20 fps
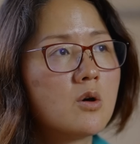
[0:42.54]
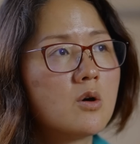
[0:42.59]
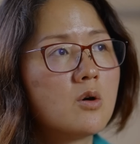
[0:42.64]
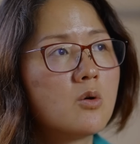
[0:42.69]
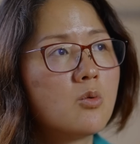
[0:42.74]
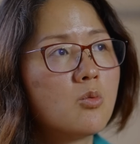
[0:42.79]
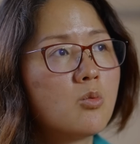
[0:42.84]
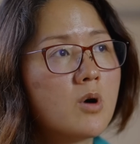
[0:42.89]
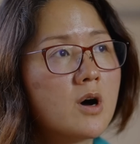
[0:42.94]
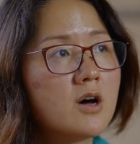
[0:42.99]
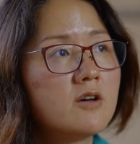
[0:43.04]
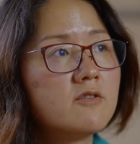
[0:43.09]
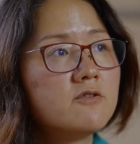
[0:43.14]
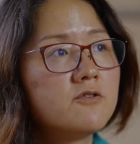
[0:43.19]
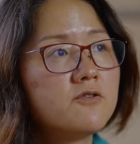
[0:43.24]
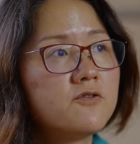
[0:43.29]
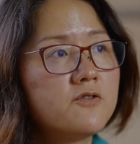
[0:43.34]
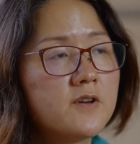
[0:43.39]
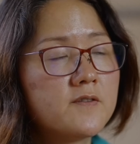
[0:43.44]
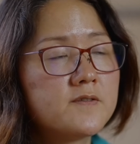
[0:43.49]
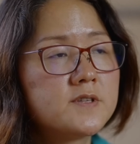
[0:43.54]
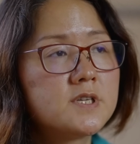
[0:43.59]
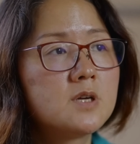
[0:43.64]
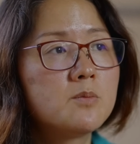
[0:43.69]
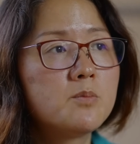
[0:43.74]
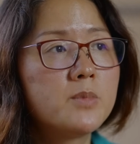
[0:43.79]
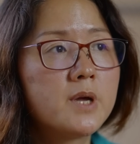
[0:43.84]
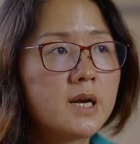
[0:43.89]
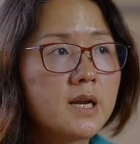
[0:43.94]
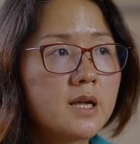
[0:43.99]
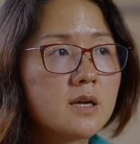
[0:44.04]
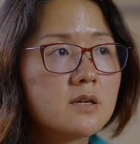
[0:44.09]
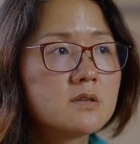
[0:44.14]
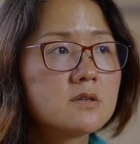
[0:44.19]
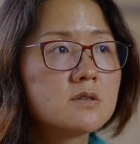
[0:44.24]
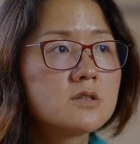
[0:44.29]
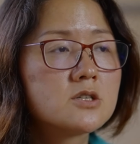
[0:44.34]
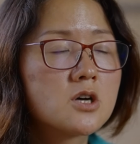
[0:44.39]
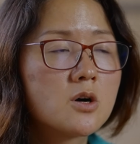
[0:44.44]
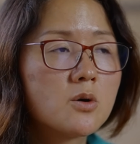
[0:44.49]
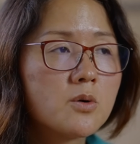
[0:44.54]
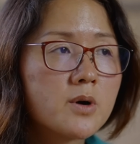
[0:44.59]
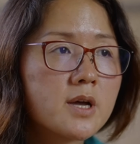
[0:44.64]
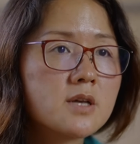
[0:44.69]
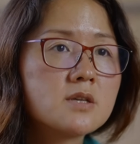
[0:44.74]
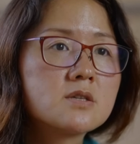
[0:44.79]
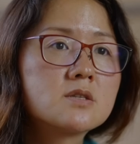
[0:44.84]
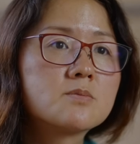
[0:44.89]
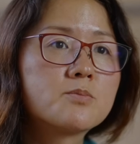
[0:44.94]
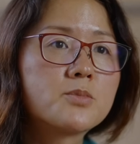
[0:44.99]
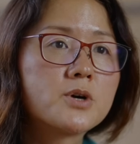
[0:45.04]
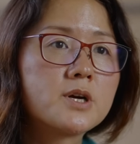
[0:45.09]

150 billion tokens per